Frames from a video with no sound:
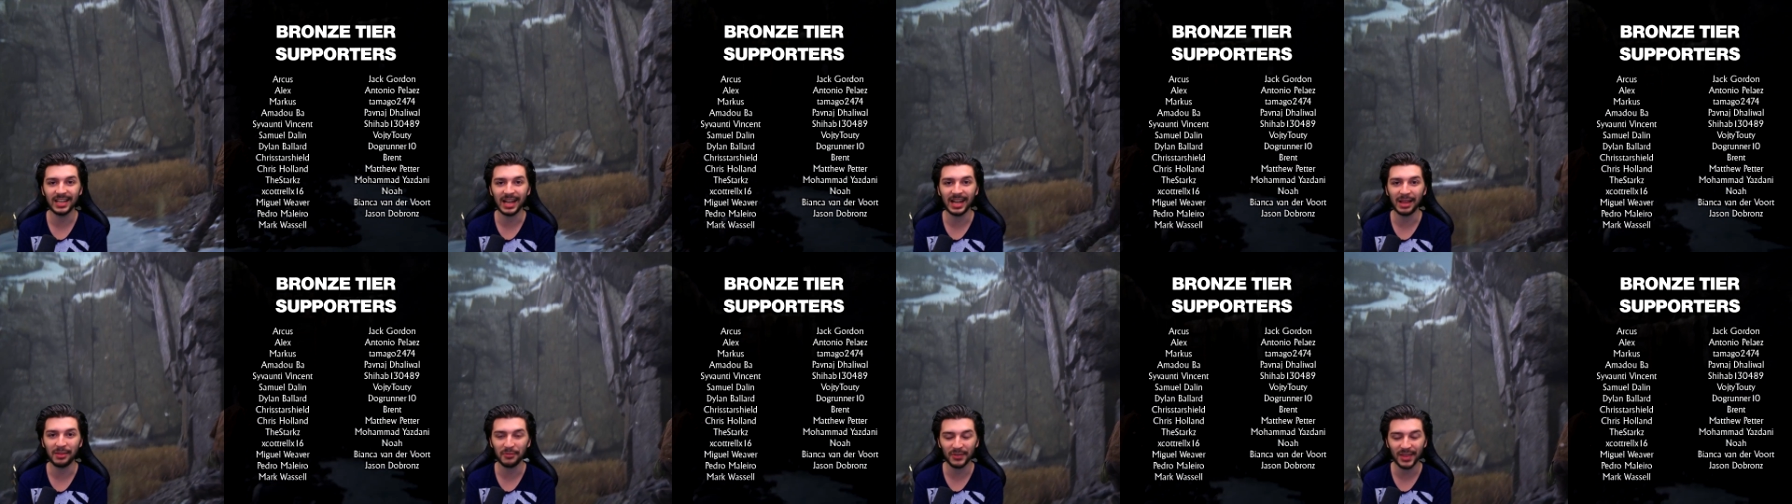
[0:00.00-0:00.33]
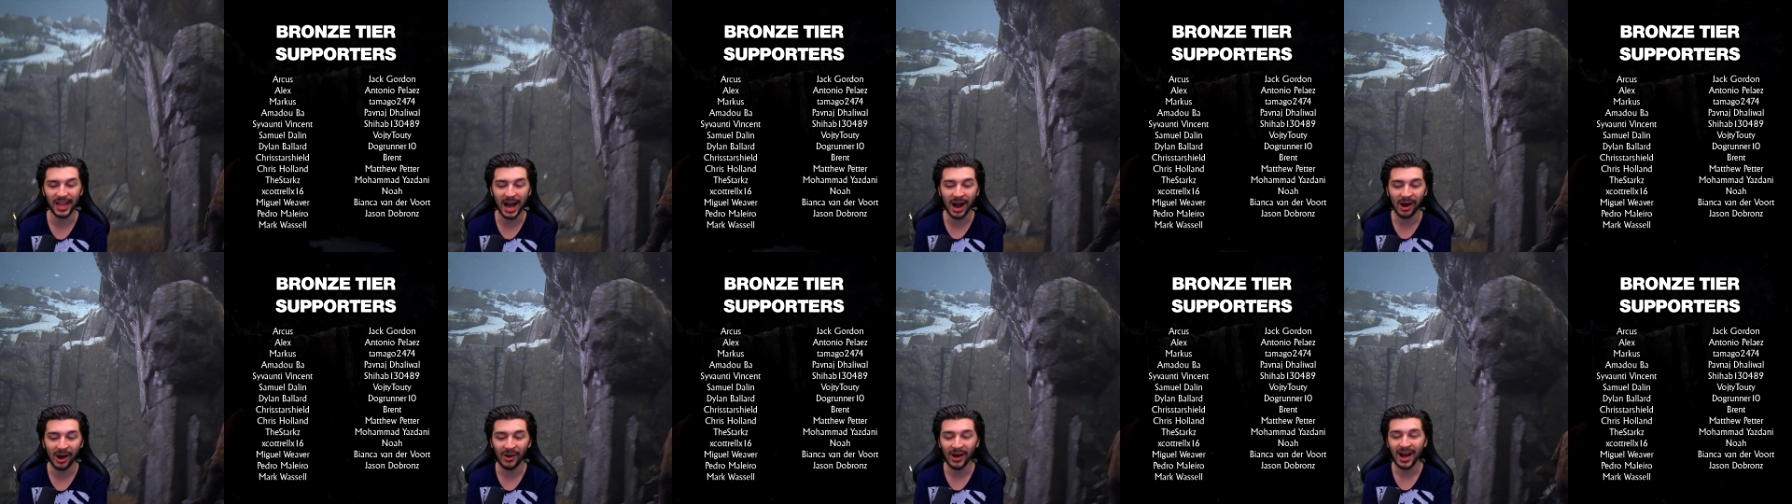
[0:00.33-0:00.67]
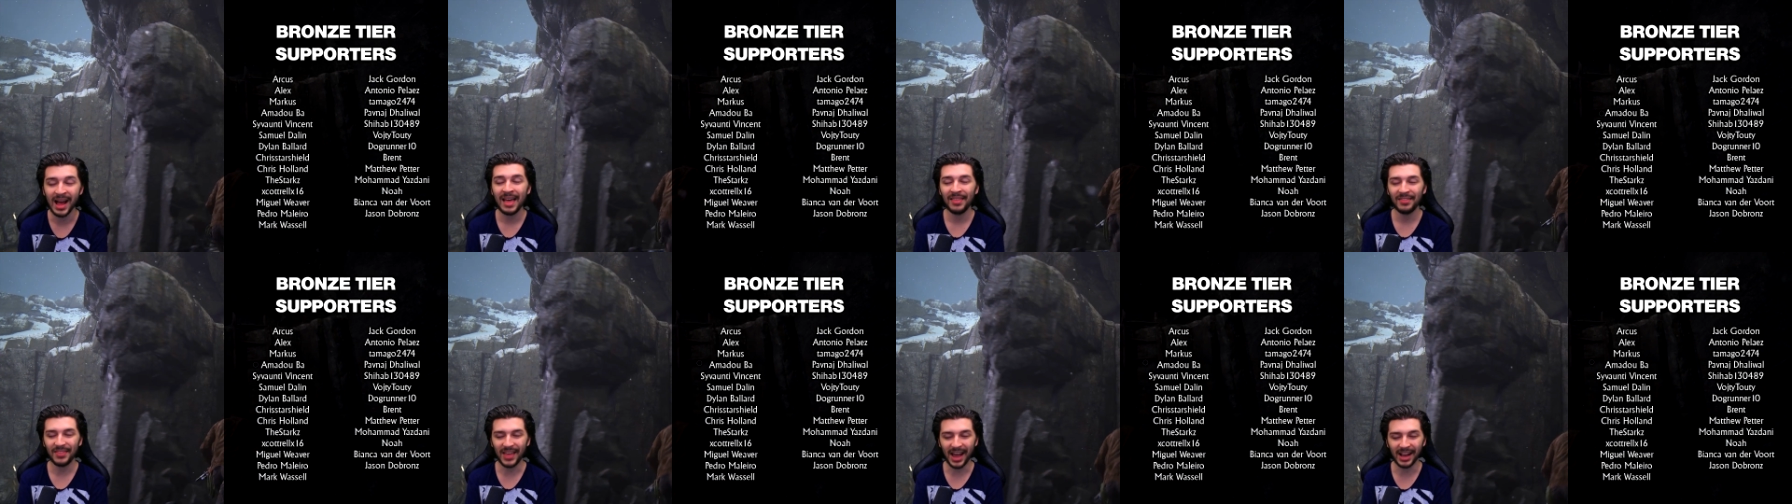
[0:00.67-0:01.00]
And then for now,
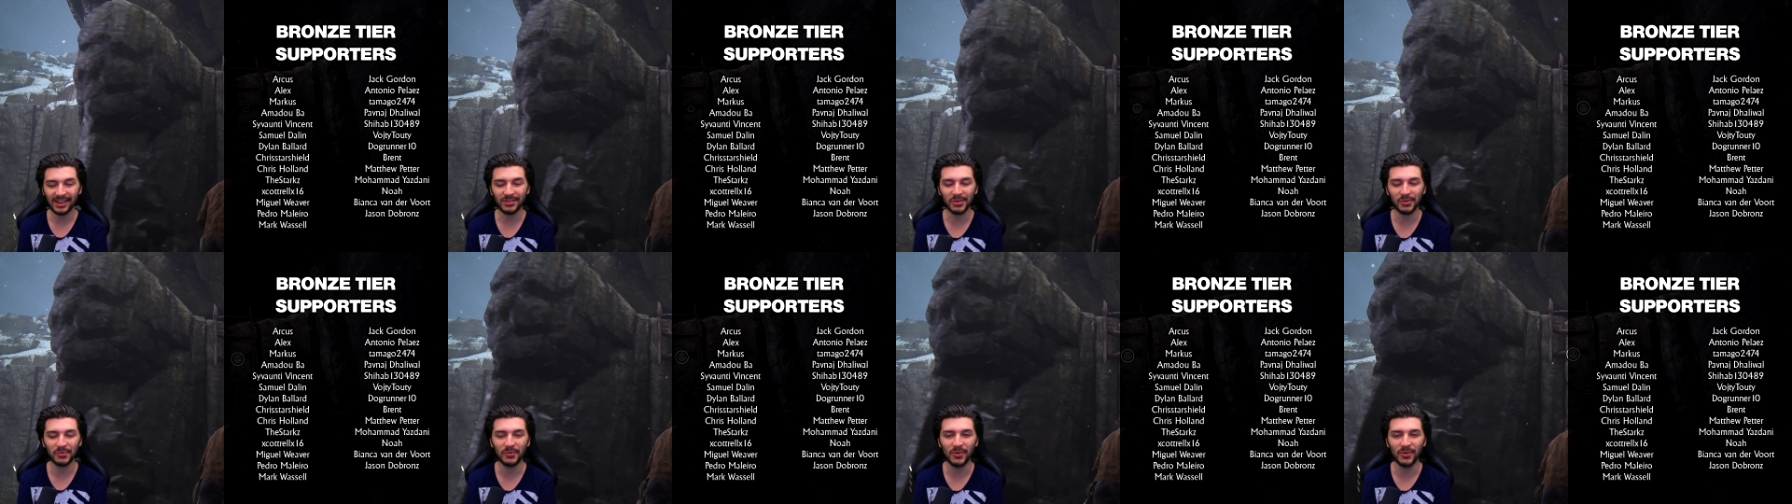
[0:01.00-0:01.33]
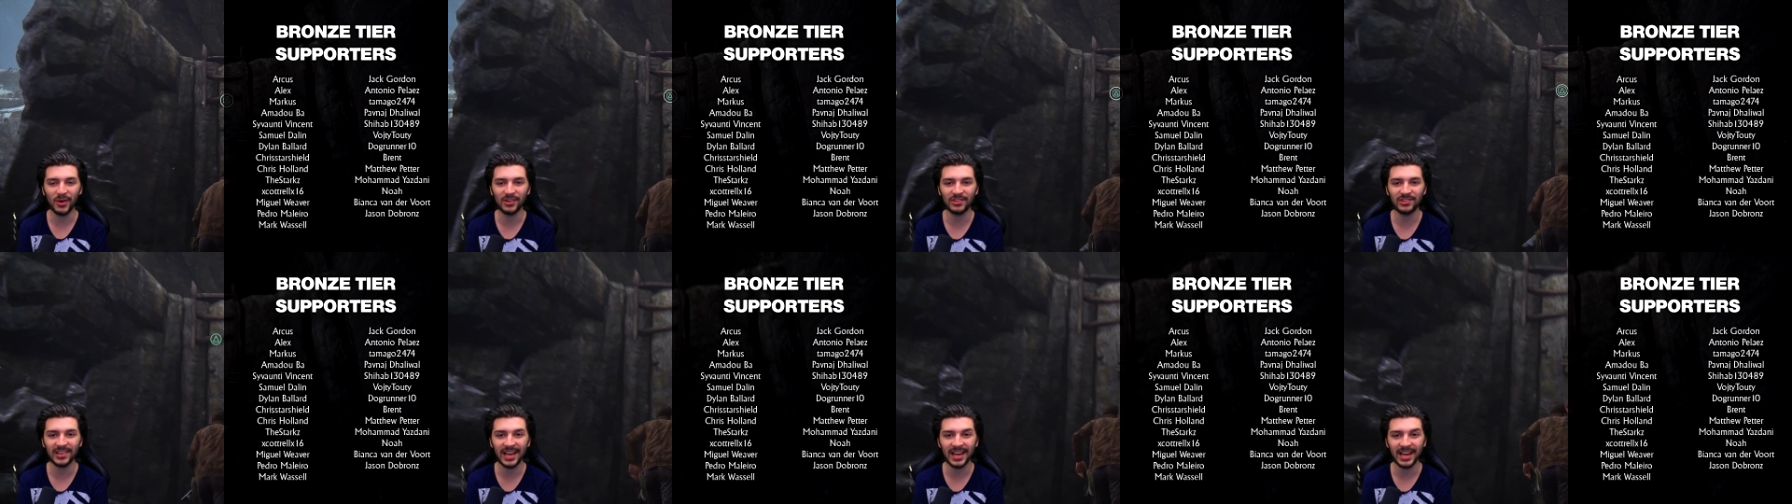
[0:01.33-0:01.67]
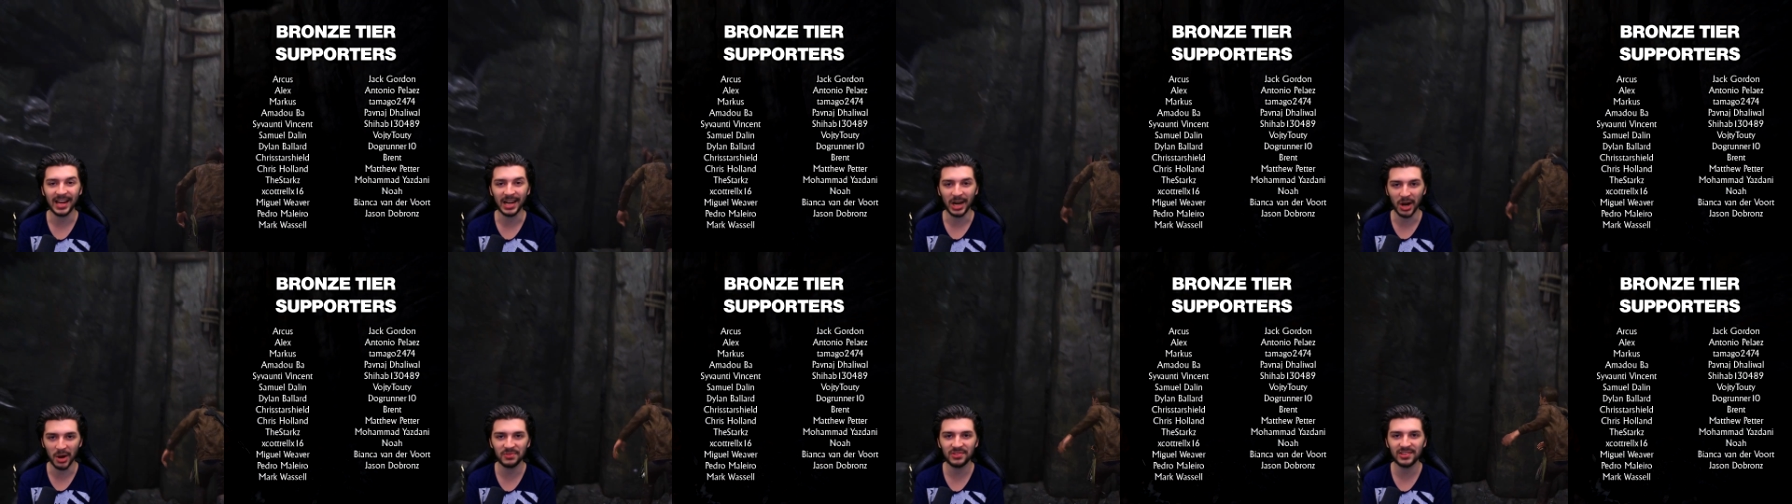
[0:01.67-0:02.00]
thanks a lot for
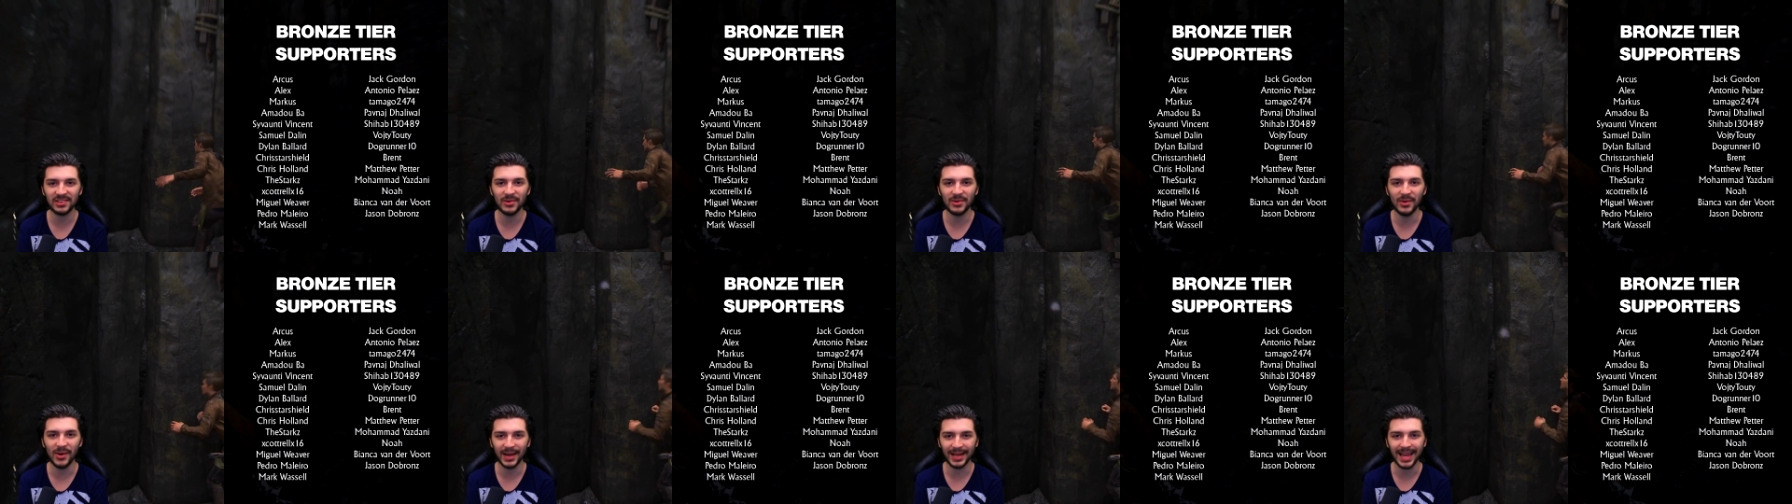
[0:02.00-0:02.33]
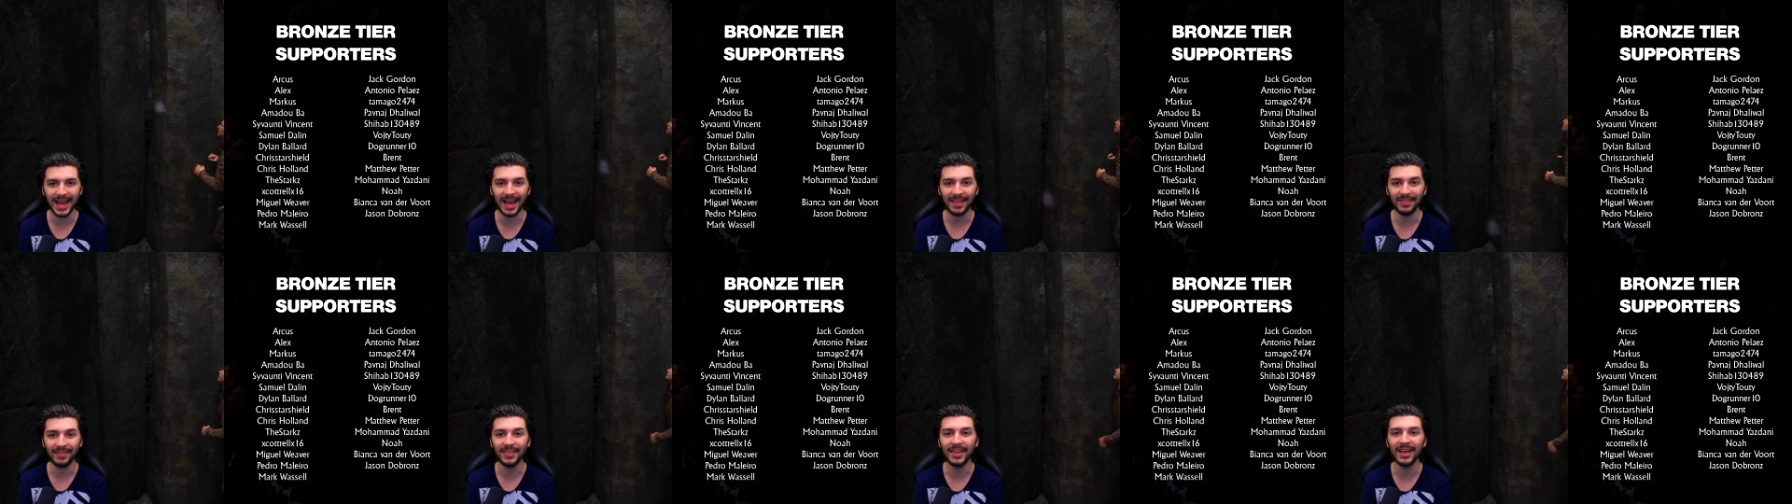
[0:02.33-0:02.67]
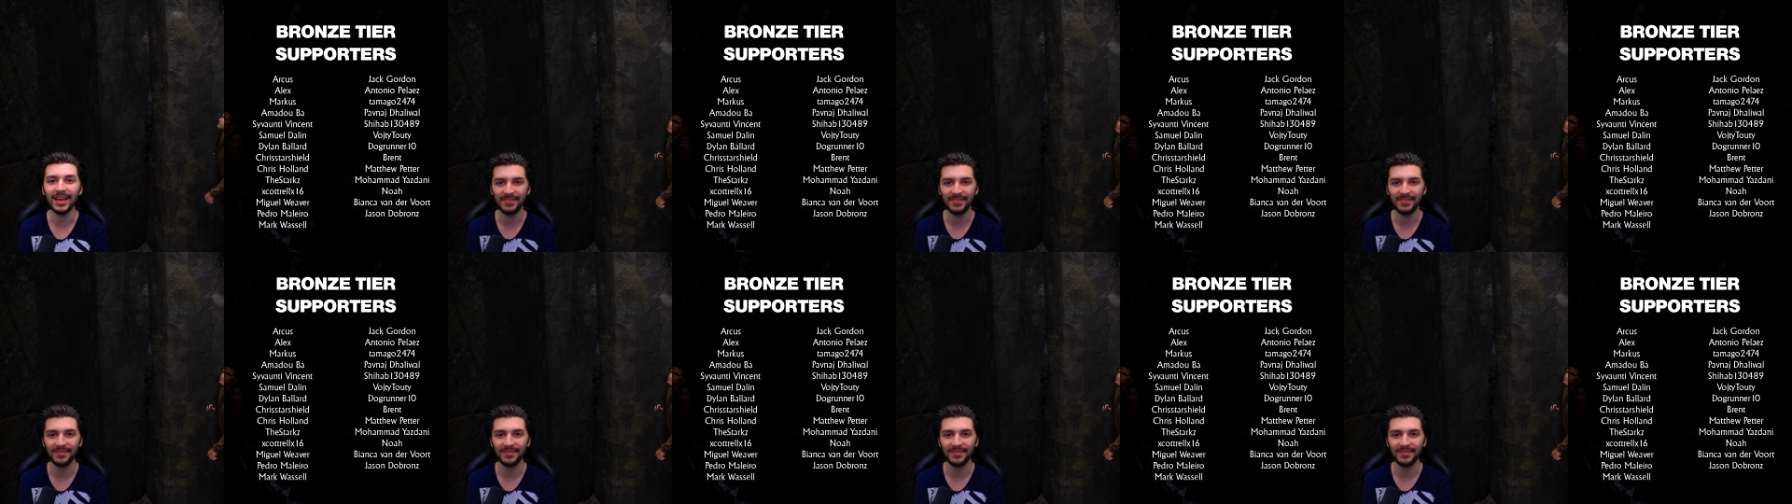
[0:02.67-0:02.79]
watching, and I hope to see you again